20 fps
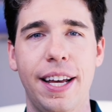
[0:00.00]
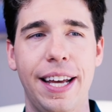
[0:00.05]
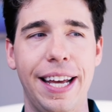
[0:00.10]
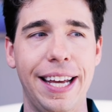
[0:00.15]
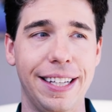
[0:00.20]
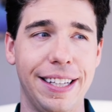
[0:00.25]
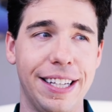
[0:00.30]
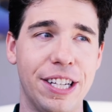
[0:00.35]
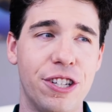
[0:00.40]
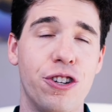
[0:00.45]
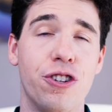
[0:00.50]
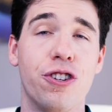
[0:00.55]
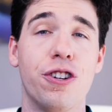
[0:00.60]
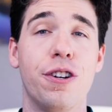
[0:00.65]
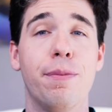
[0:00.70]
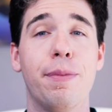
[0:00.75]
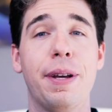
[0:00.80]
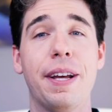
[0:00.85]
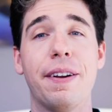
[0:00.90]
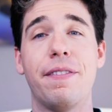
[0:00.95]
At least you
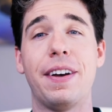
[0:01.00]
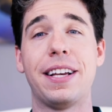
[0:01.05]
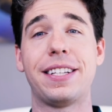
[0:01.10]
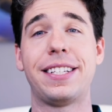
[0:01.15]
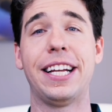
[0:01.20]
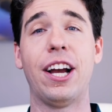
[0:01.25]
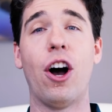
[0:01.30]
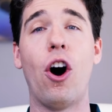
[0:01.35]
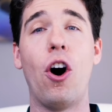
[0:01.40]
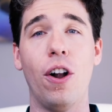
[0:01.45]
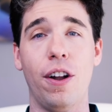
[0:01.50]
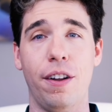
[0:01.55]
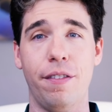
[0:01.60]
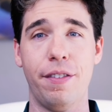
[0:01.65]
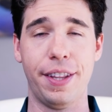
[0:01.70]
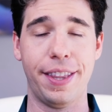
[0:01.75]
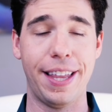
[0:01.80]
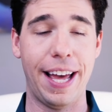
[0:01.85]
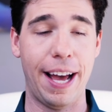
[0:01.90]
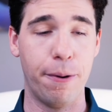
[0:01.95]
shouldn't be investing all
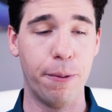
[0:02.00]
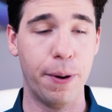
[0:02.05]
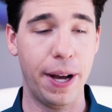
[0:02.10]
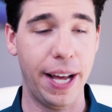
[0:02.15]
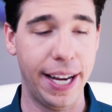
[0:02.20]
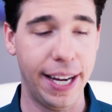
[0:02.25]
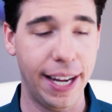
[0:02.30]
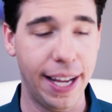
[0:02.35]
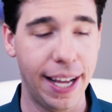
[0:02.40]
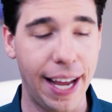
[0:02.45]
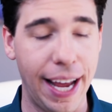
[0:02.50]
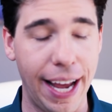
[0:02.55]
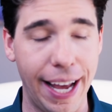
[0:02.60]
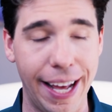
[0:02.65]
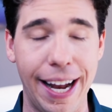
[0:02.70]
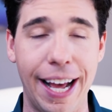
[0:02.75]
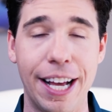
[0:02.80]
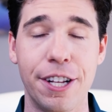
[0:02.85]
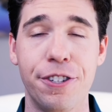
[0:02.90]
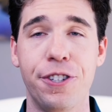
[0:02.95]
of it that way.
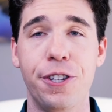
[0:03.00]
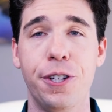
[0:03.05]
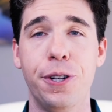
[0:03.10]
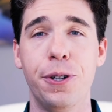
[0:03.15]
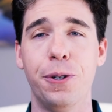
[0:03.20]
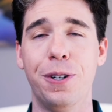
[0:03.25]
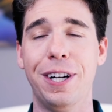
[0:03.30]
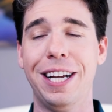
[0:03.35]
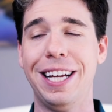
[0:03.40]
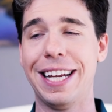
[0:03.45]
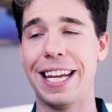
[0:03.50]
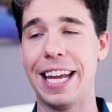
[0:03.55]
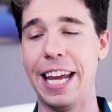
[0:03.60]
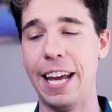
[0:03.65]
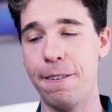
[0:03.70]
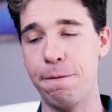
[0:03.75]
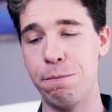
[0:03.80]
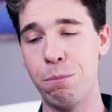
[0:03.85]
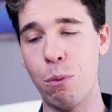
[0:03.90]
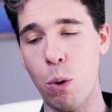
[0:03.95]
And as you
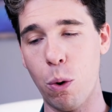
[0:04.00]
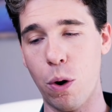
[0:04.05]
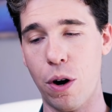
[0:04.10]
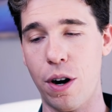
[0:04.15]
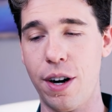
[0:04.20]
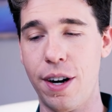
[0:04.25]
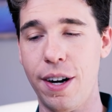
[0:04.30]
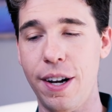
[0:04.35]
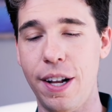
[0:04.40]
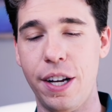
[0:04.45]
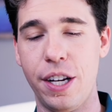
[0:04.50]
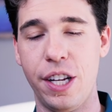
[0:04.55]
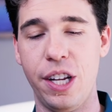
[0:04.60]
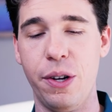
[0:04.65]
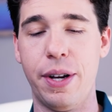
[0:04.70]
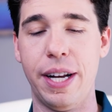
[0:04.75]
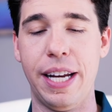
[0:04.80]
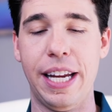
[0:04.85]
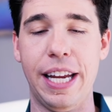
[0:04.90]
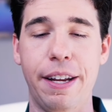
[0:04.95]
get more,
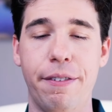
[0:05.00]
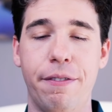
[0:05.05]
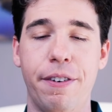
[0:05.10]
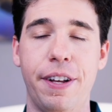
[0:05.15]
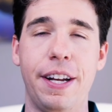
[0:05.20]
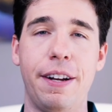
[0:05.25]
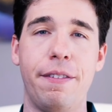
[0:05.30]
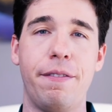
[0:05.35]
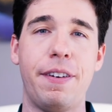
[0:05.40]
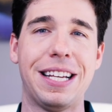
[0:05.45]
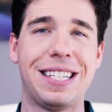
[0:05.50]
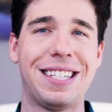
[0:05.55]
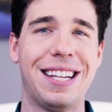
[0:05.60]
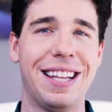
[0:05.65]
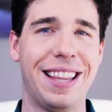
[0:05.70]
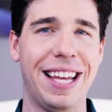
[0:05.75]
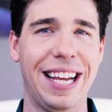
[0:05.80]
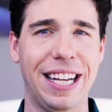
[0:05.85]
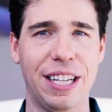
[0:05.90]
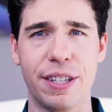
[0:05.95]
you can even invest
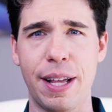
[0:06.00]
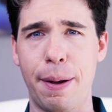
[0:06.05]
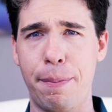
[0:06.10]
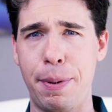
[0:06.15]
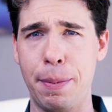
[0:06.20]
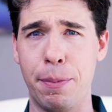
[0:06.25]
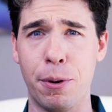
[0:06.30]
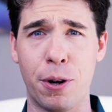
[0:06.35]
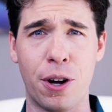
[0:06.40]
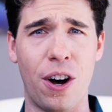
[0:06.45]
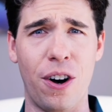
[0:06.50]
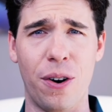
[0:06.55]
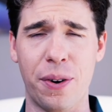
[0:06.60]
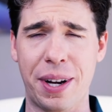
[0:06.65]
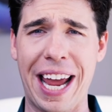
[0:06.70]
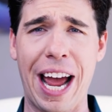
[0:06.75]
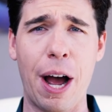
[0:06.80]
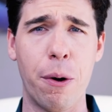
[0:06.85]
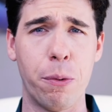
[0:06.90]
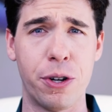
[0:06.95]
in things that people call
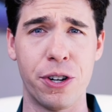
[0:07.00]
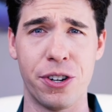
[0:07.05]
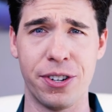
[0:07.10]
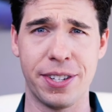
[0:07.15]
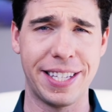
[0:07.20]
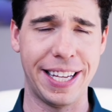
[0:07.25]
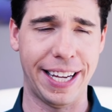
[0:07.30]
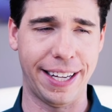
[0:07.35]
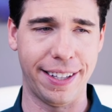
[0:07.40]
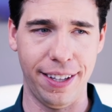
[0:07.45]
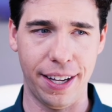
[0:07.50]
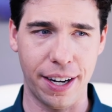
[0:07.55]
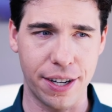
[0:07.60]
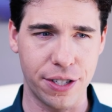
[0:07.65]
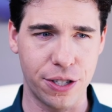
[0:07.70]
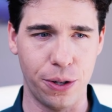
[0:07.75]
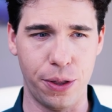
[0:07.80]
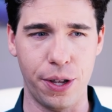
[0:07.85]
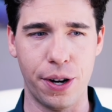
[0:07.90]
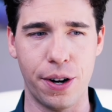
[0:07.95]
counter-cyclic.
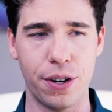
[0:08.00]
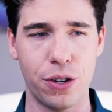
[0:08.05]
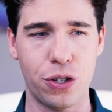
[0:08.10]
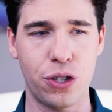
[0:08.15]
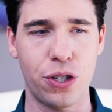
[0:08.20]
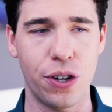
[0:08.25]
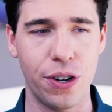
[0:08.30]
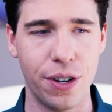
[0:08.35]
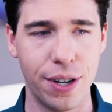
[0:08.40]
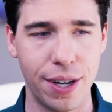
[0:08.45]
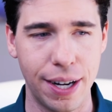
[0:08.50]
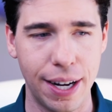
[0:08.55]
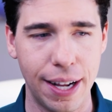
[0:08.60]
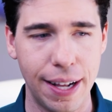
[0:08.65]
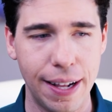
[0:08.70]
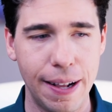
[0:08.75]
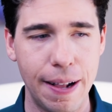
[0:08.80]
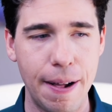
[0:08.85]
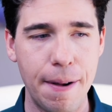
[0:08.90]
So there are certain